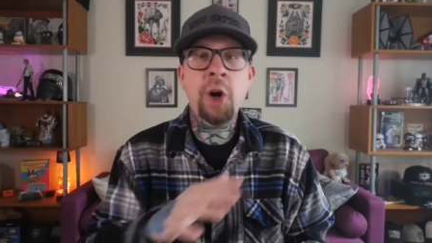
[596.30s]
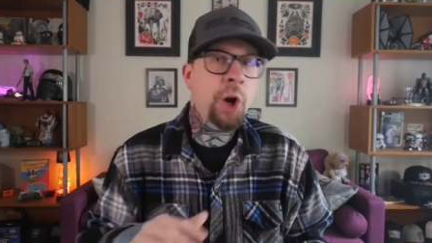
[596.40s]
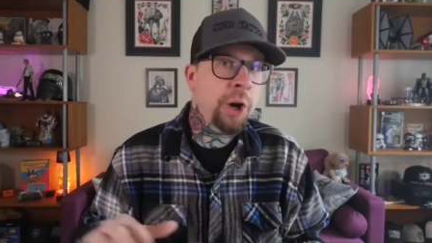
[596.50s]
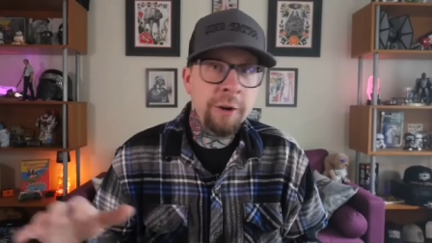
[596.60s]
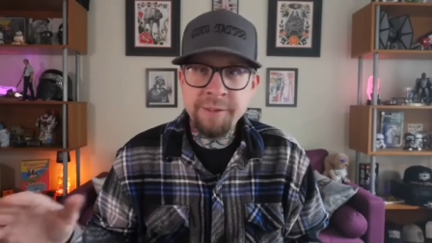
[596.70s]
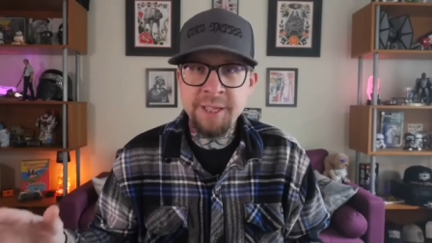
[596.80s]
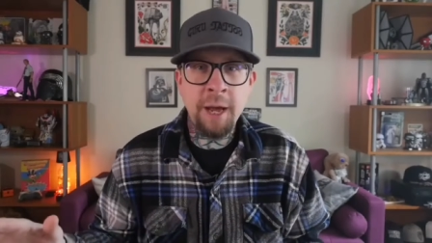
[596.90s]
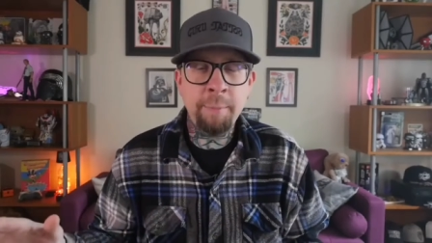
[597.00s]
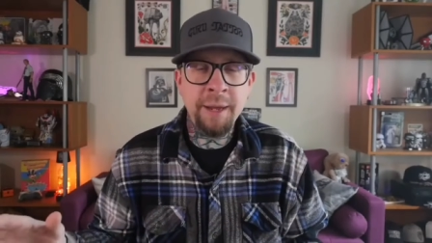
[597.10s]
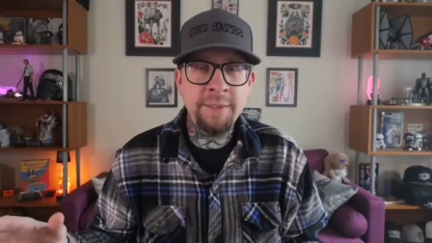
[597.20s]
curves
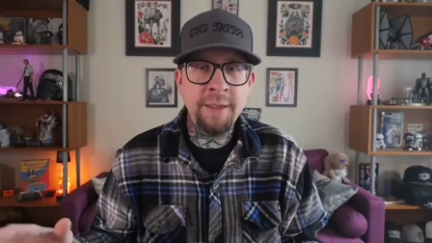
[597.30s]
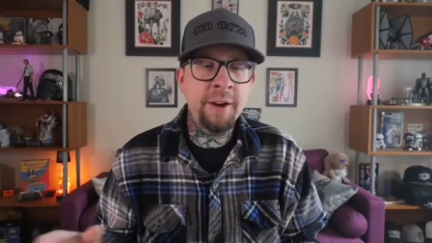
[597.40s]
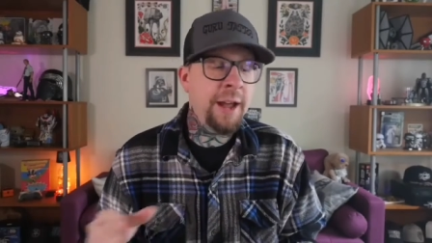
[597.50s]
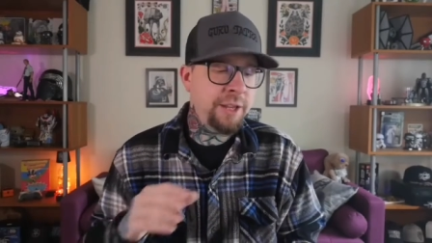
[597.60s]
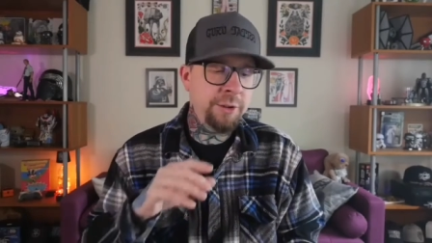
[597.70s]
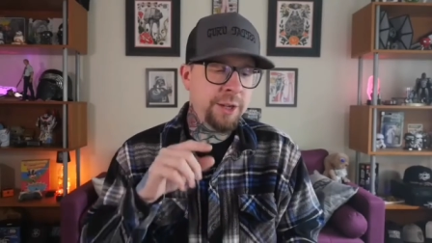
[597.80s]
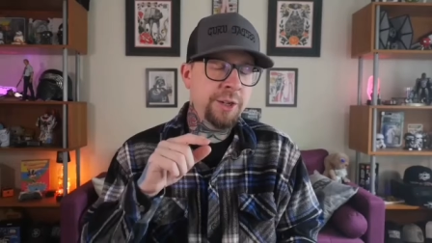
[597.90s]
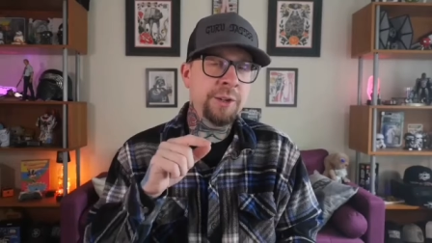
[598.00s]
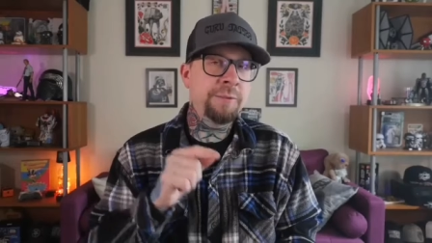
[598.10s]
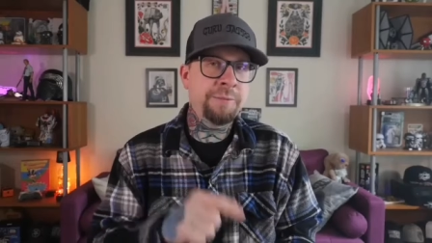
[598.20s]
up in there and you can
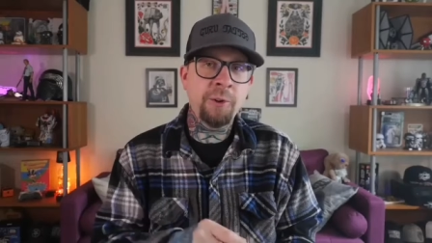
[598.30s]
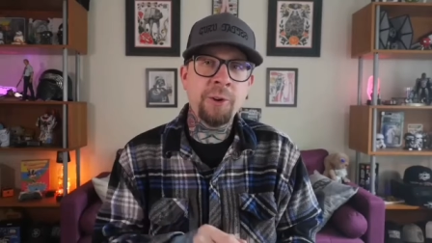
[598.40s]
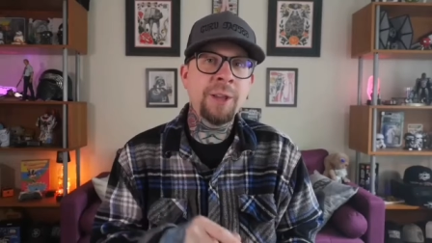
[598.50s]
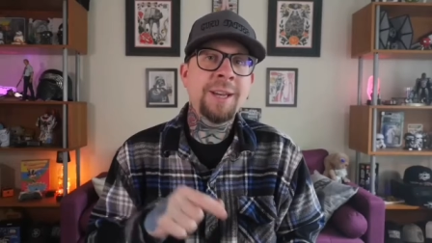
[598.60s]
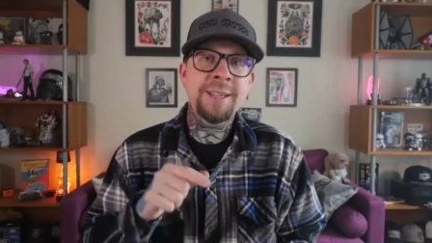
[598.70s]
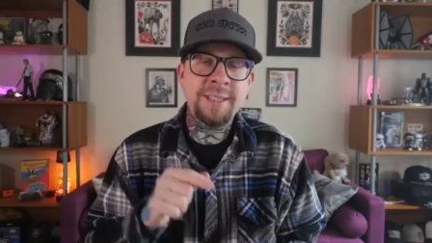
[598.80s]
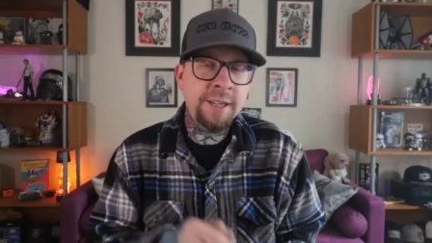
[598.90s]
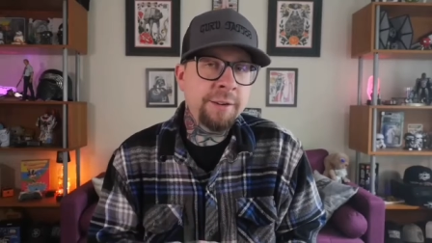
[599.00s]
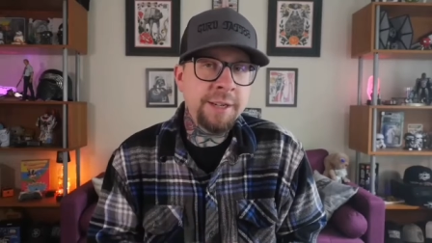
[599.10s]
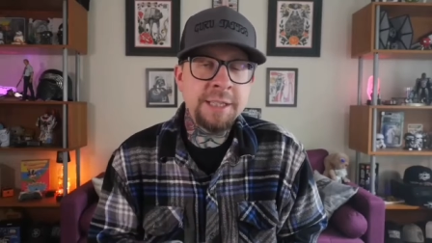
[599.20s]
do full
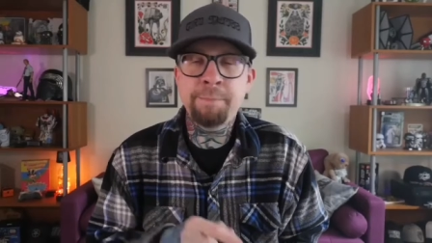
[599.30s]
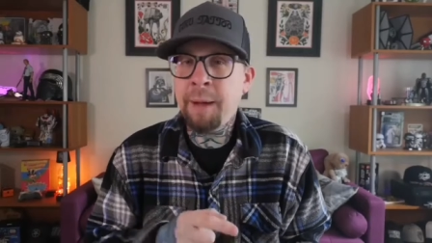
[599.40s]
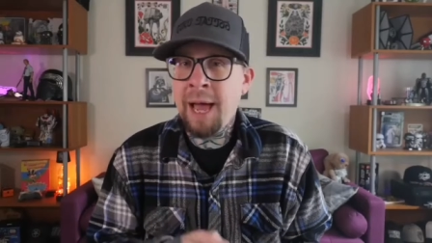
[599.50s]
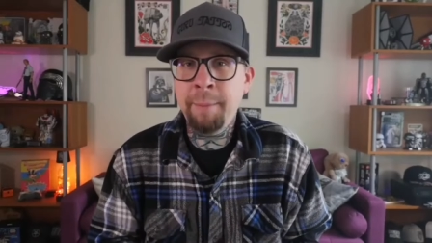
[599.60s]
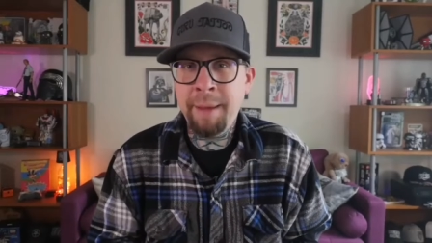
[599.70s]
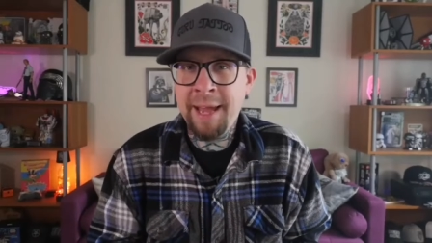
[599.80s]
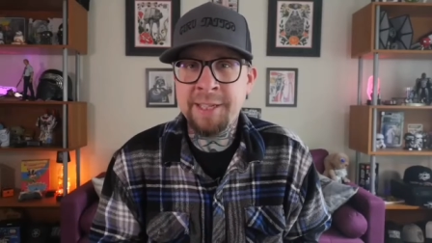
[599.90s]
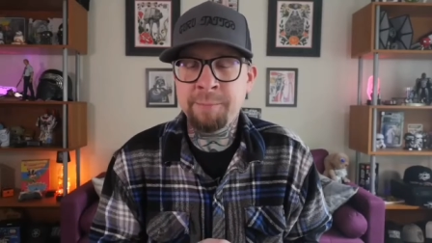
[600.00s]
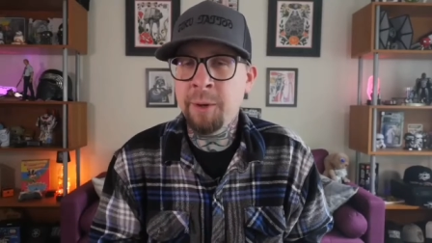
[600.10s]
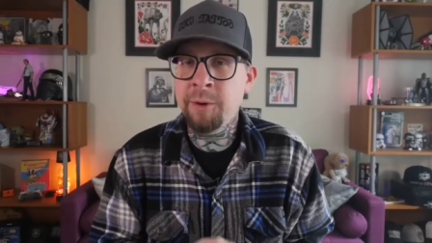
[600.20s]
series
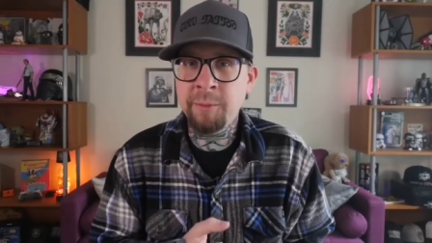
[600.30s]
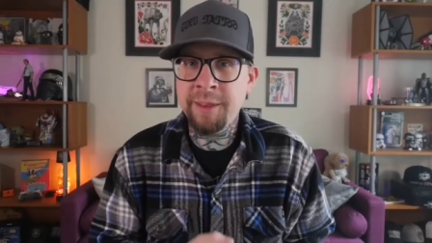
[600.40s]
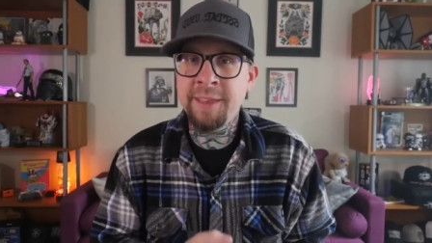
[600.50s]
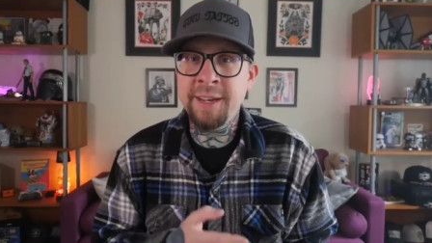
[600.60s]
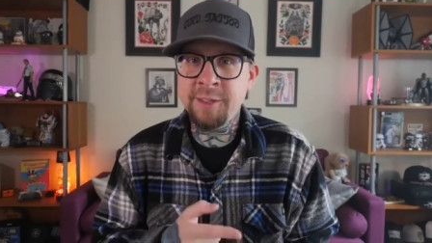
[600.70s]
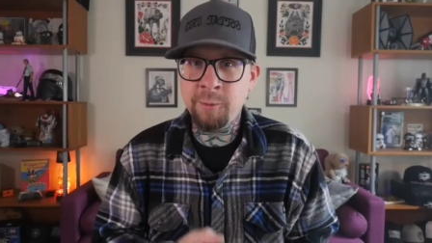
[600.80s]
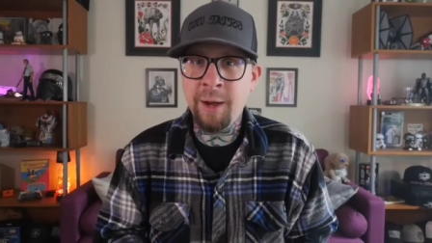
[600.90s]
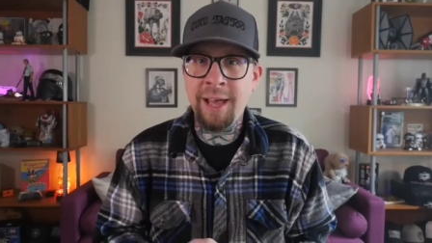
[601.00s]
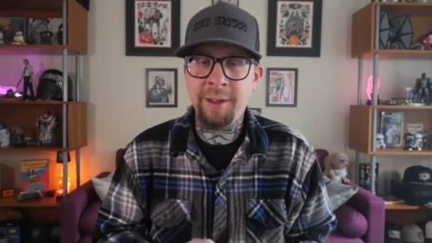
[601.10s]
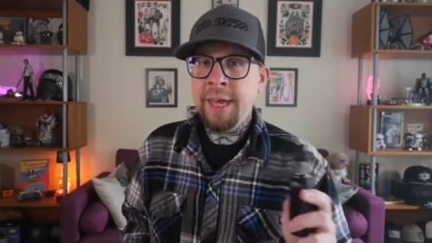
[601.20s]
bypass mode with it as
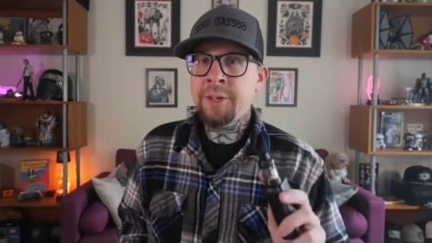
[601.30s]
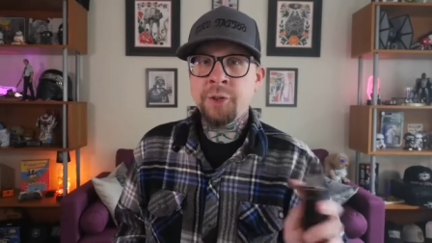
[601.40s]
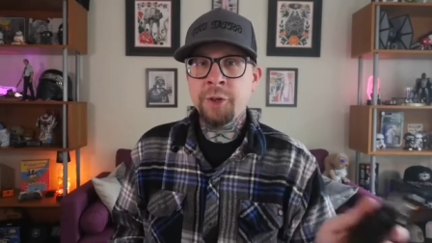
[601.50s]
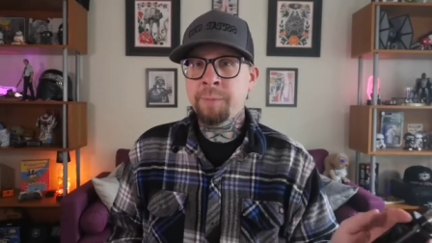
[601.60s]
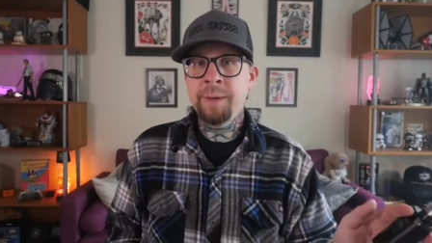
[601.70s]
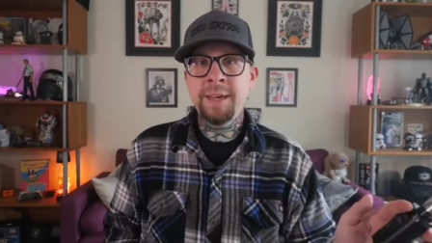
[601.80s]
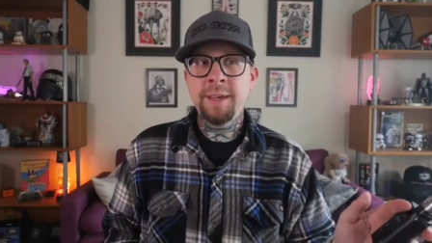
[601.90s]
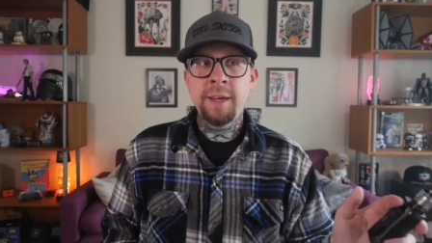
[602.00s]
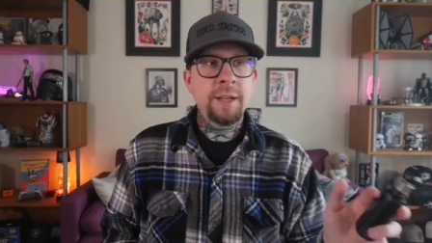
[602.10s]
well. It took me